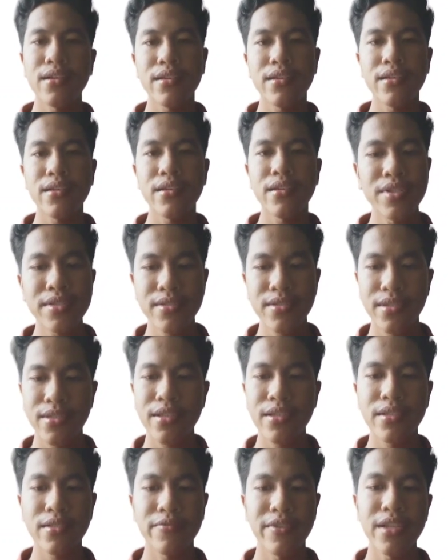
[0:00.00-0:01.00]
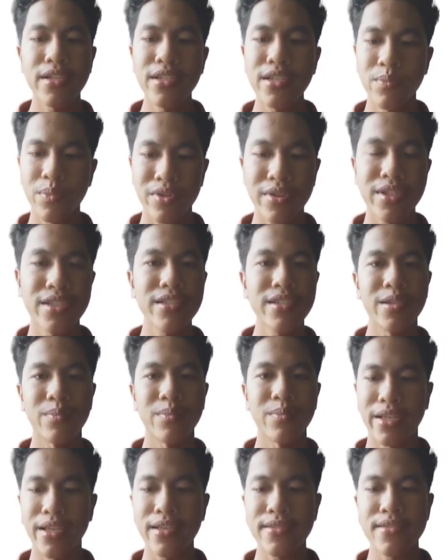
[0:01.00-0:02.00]
It was very important in
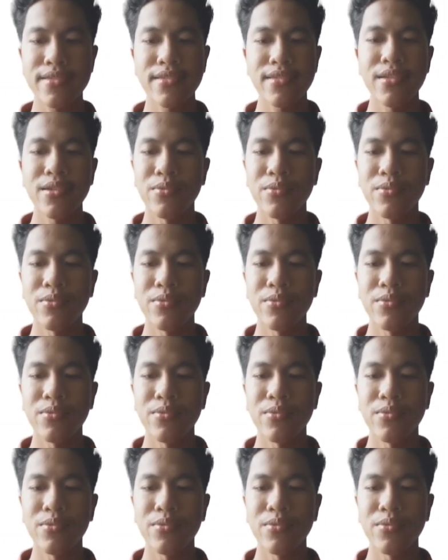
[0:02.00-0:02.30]
markets